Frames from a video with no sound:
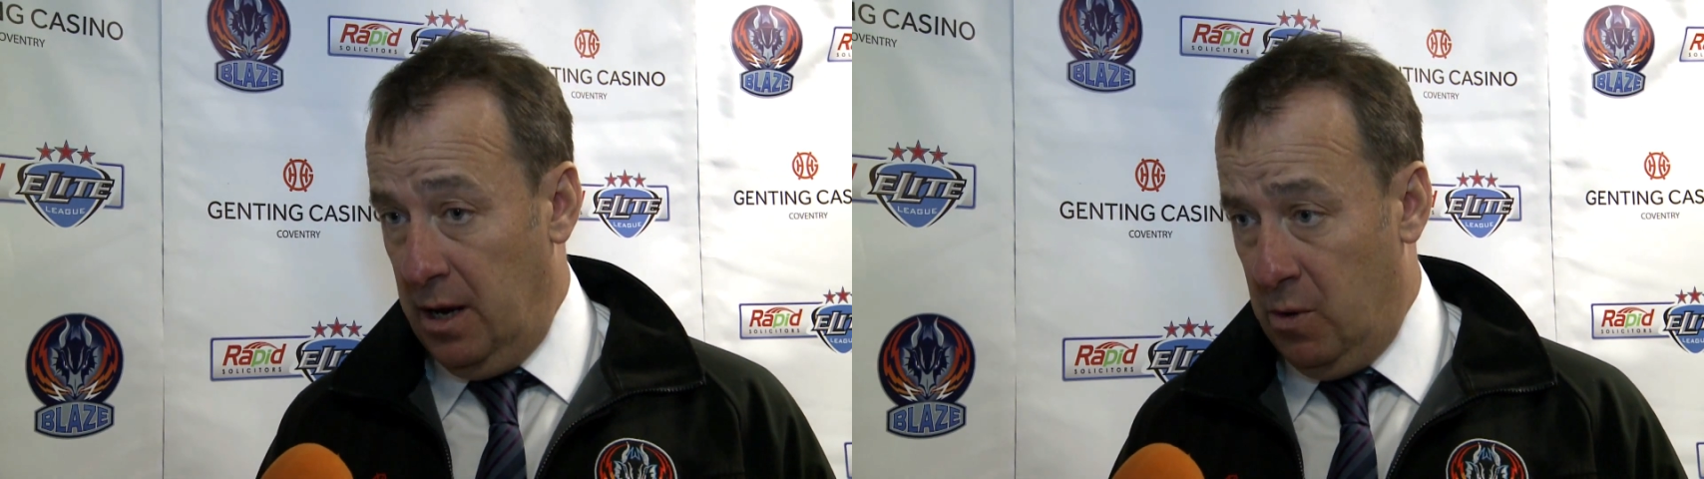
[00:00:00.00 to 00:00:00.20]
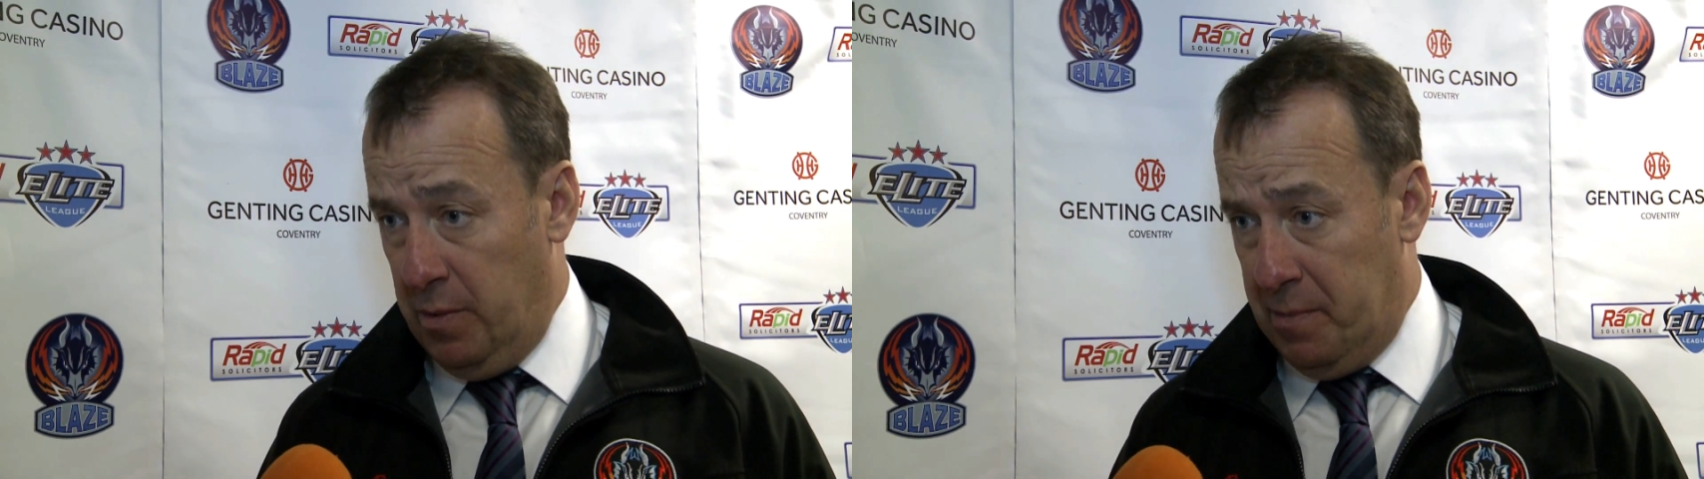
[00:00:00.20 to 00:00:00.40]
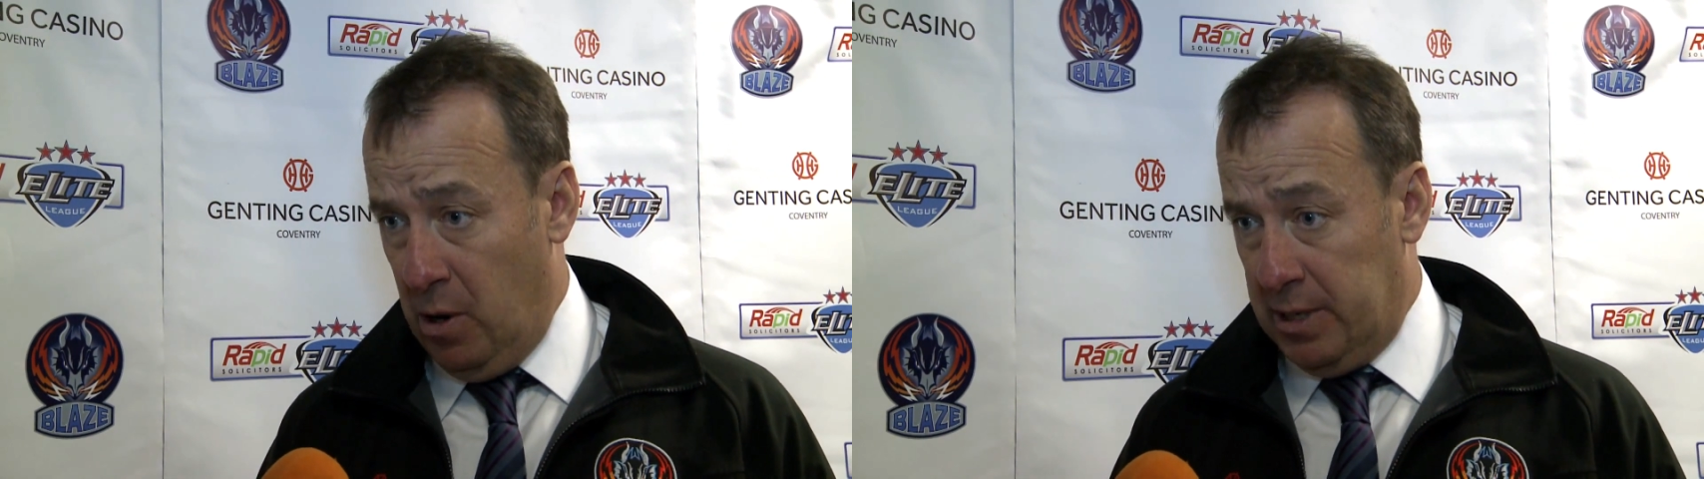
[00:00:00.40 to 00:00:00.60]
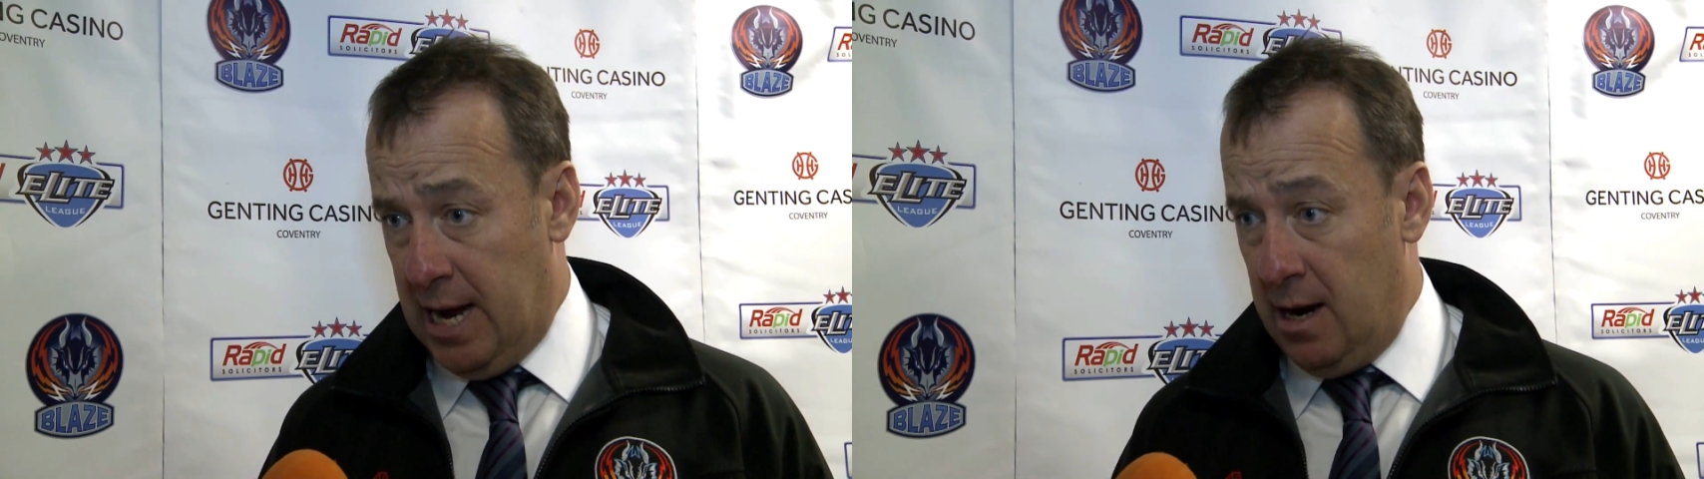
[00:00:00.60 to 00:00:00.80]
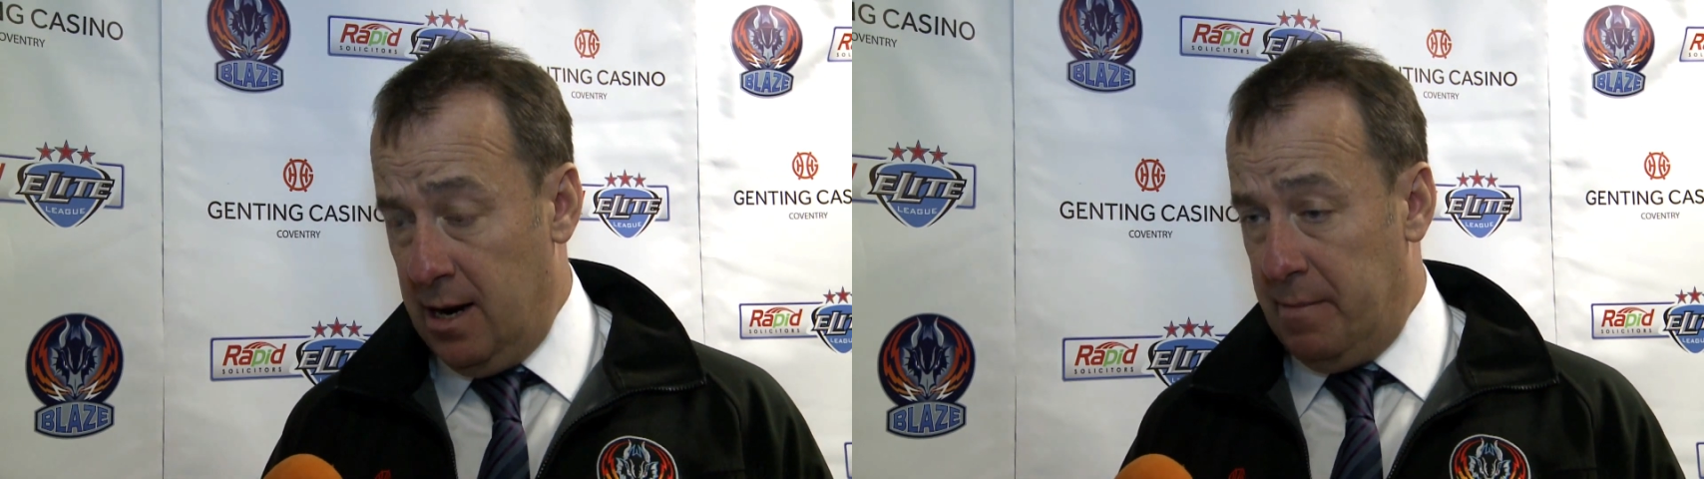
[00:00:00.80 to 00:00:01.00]
we broke
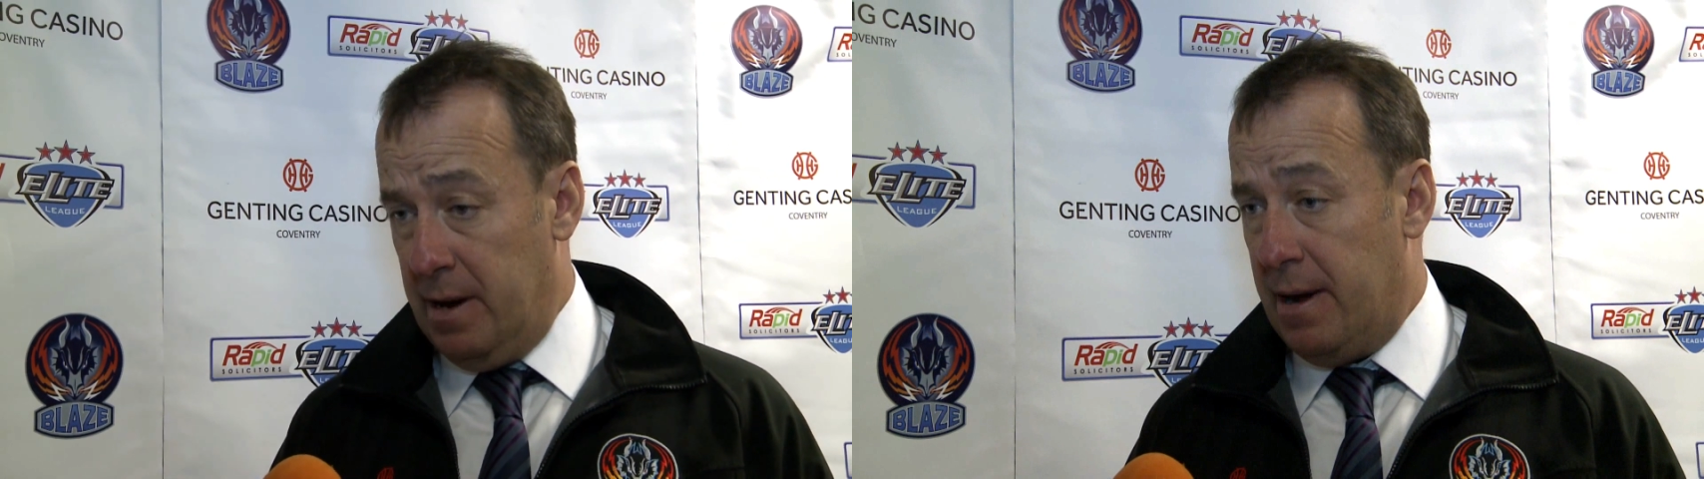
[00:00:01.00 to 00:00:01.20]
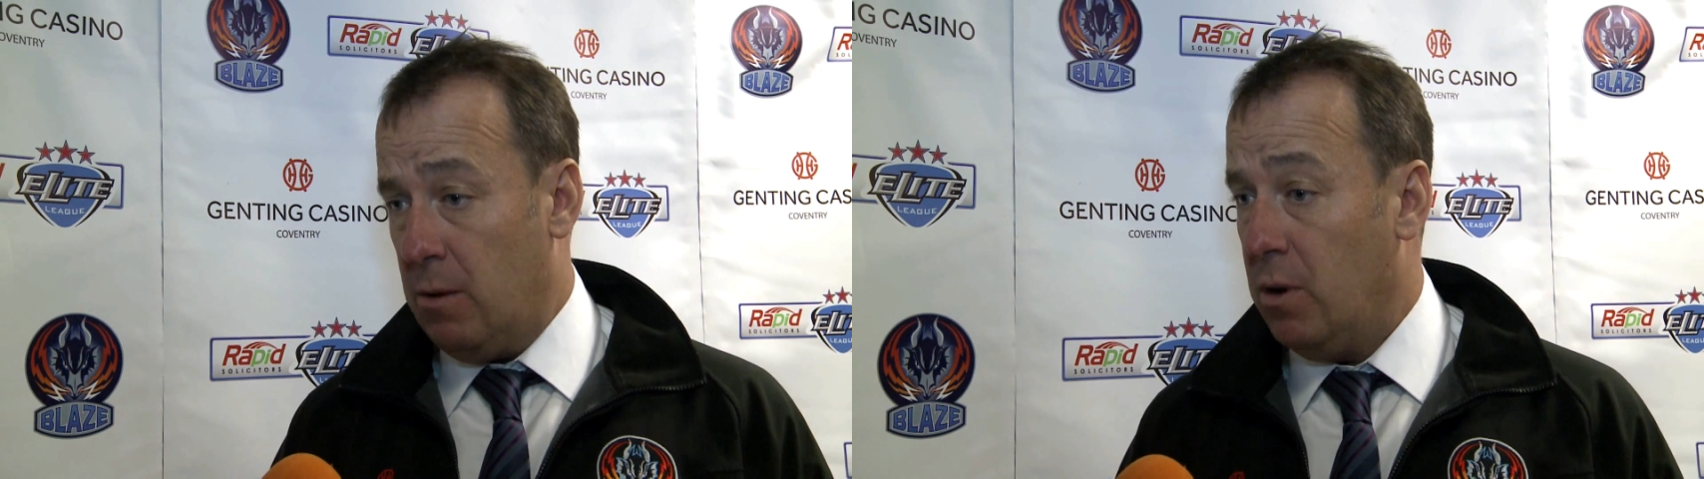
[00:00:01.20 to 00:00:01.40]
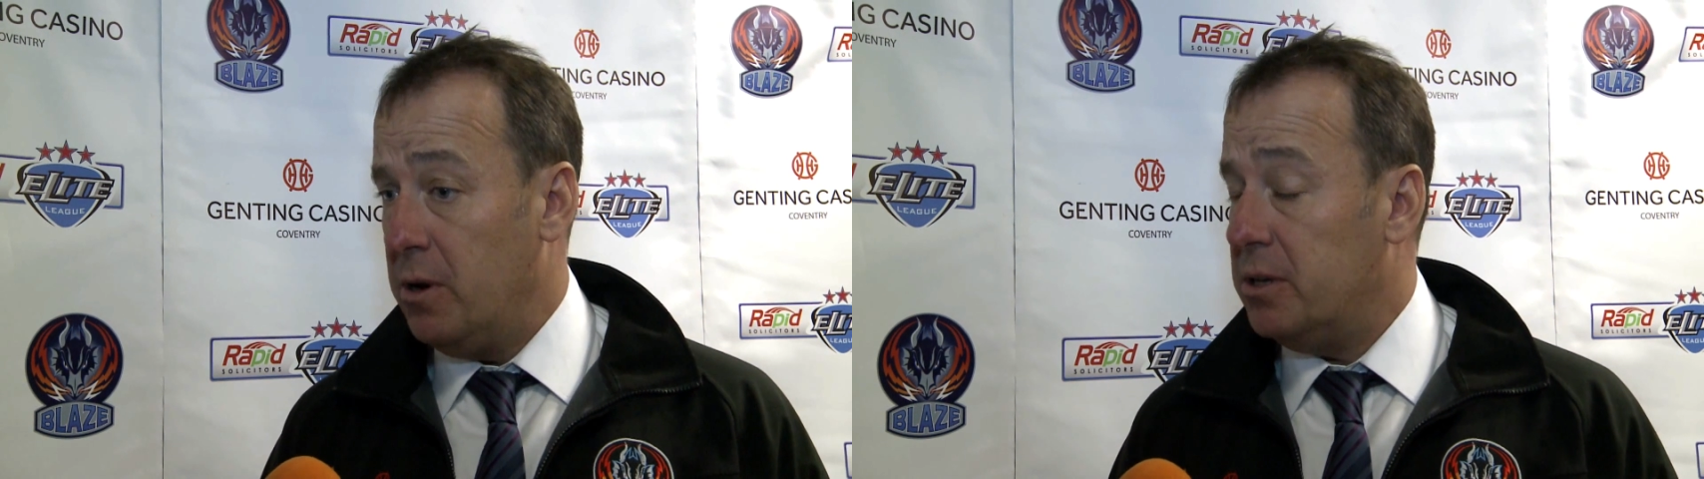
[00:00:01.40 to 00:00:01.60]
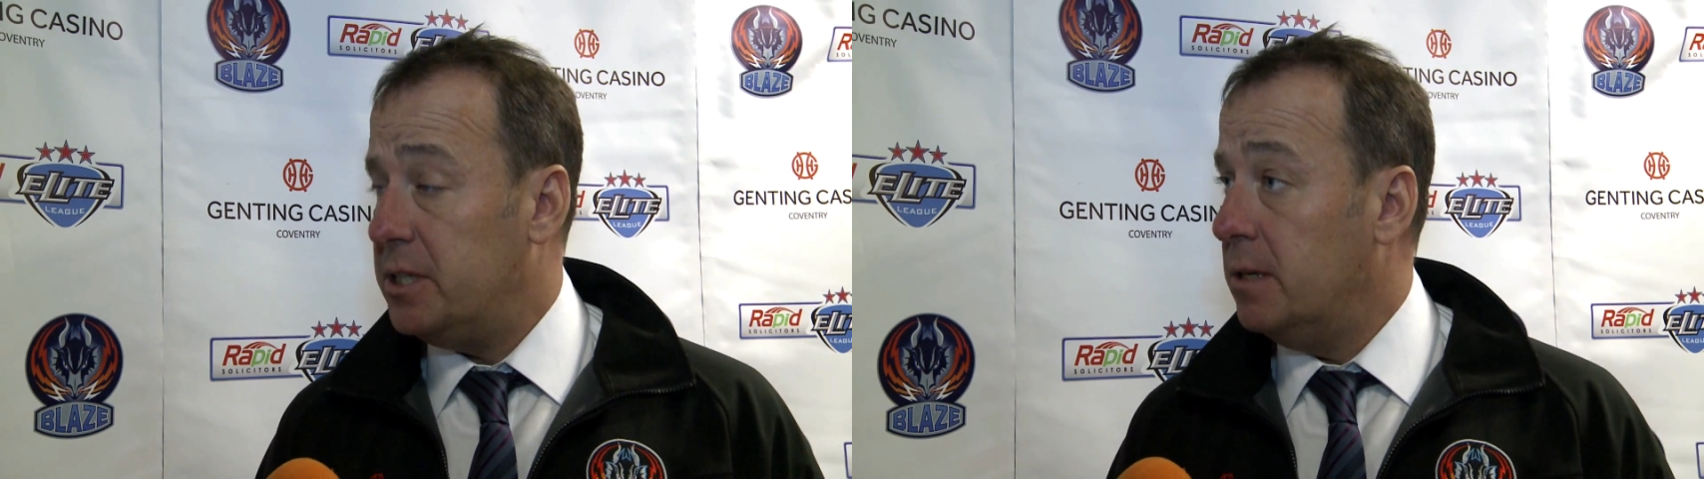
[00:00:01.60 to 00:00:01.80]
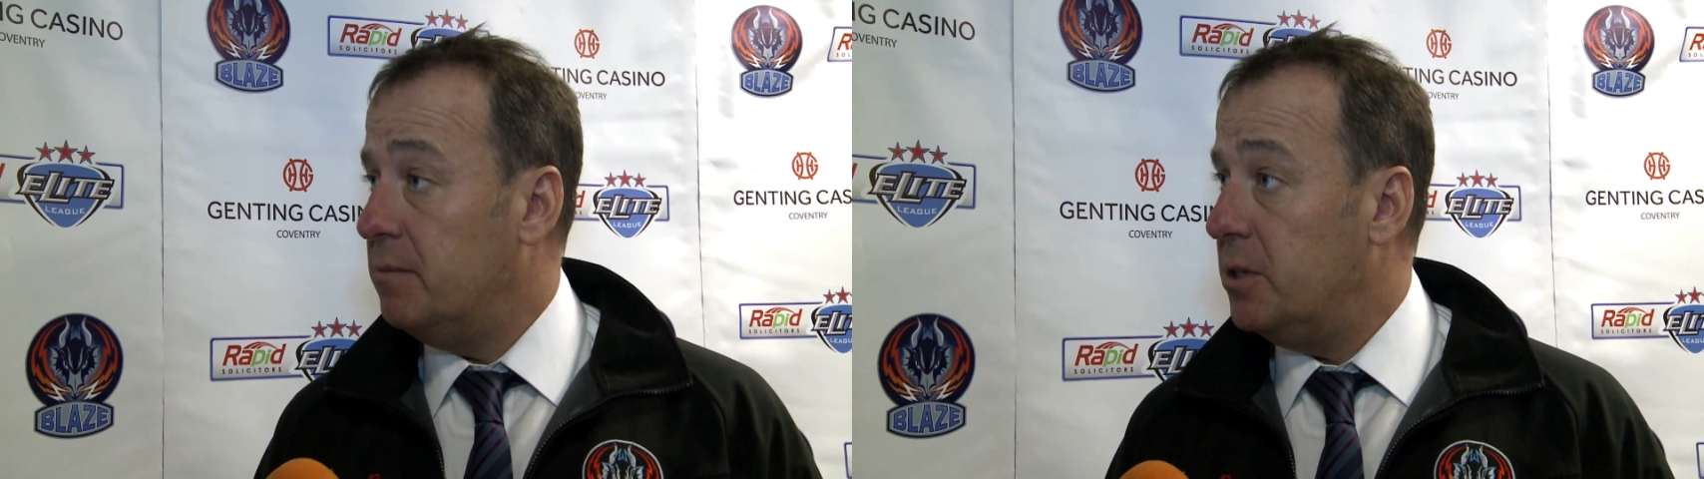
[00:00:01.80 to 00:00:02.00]
down a little bit about what
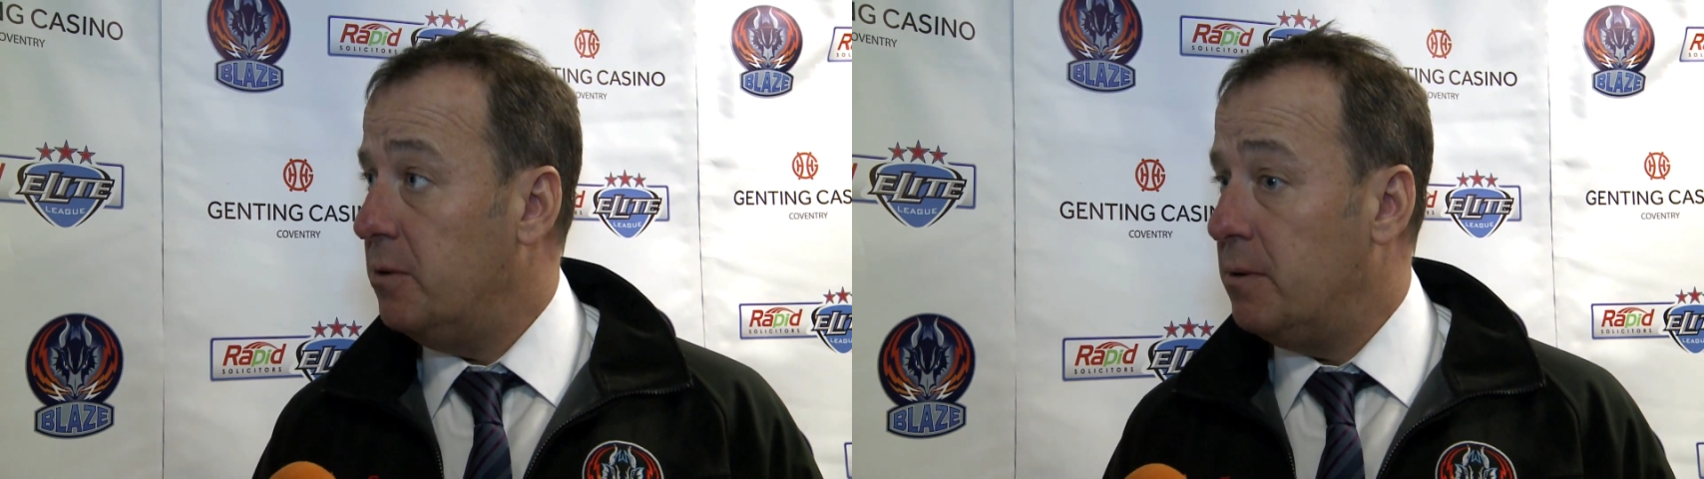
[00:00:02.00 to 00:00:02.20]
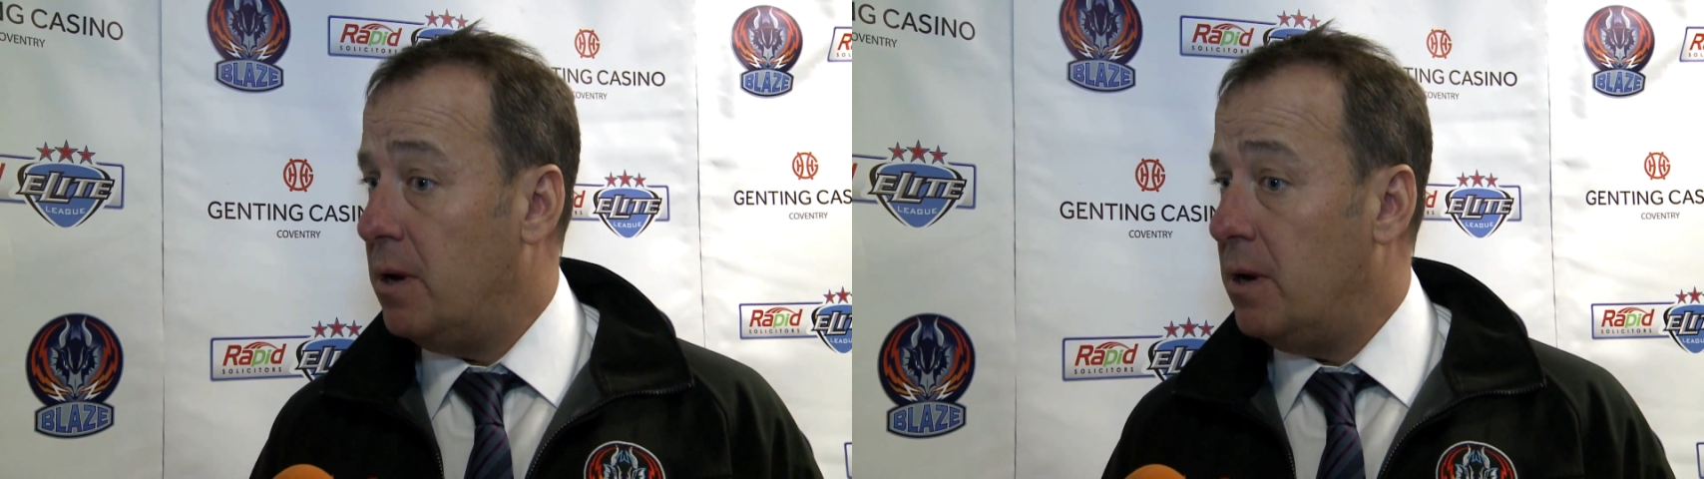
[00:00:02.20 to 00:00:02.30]
Nottingham do.